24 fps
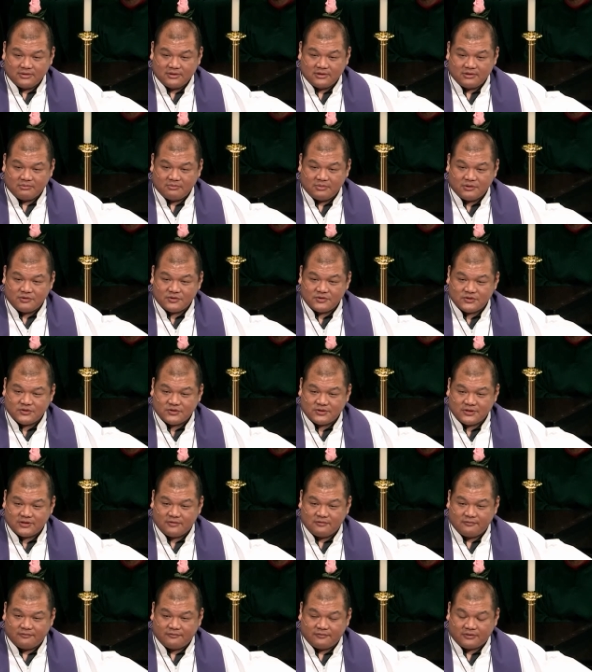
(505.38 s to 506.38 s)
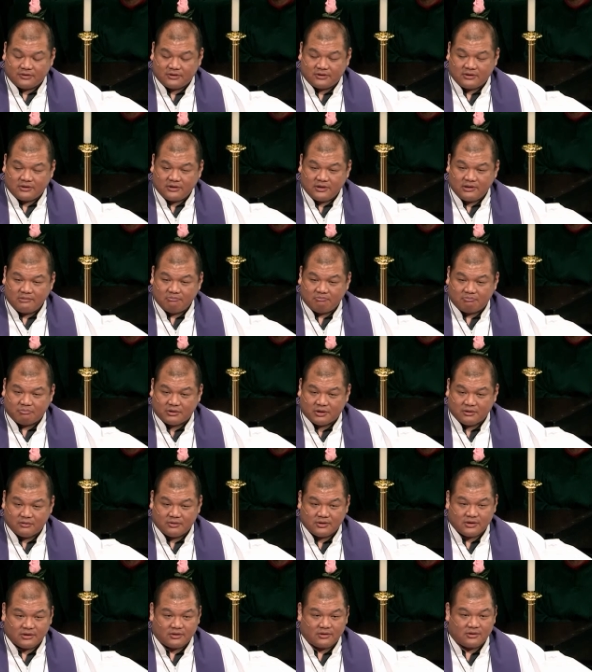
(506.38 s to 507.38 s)
the most sinful and
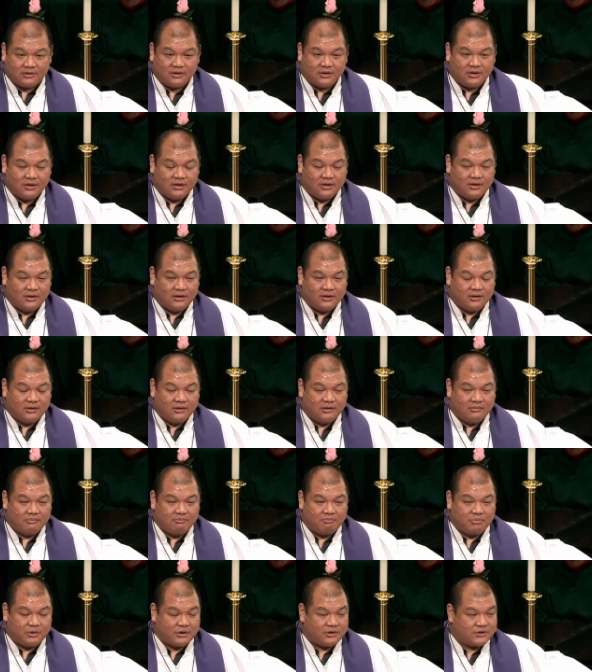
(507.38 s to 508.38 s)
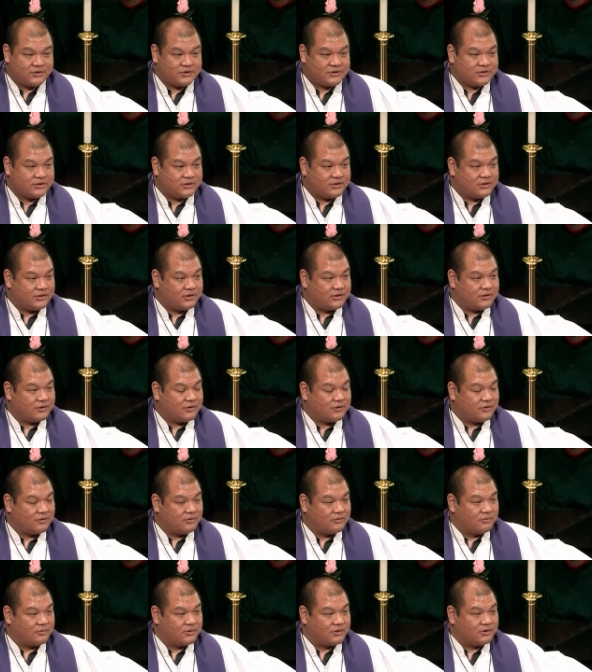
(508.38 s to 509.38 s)
broken person in the
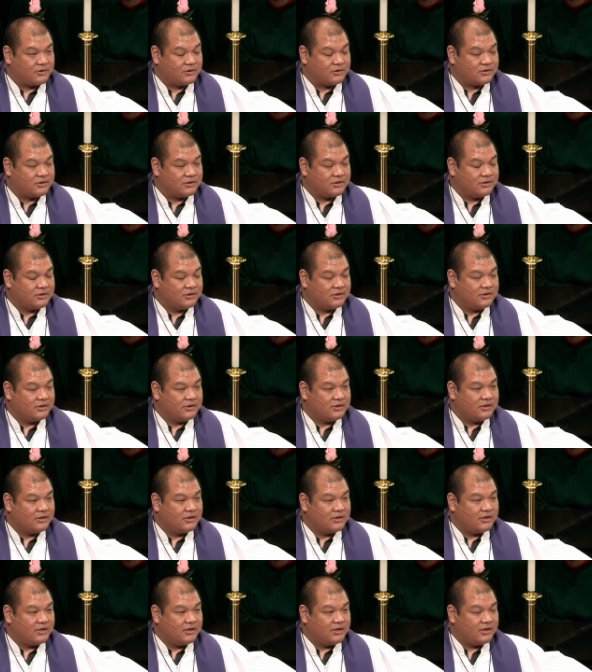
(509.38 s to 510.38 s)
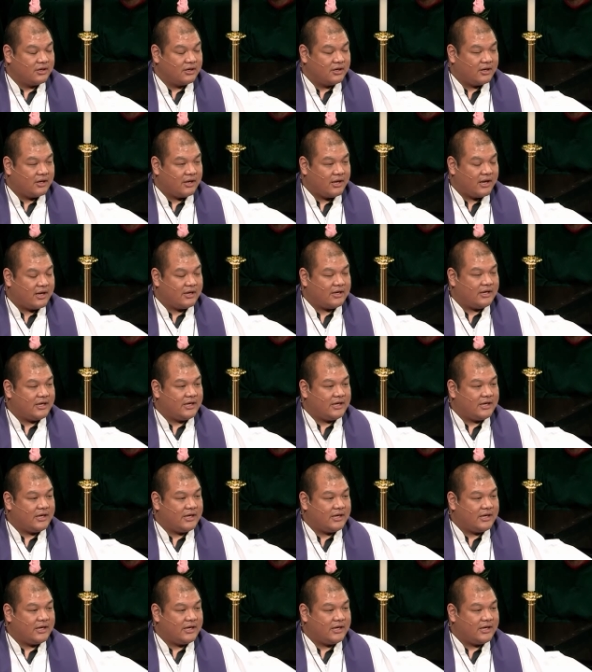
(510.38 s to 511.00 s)
whole world, and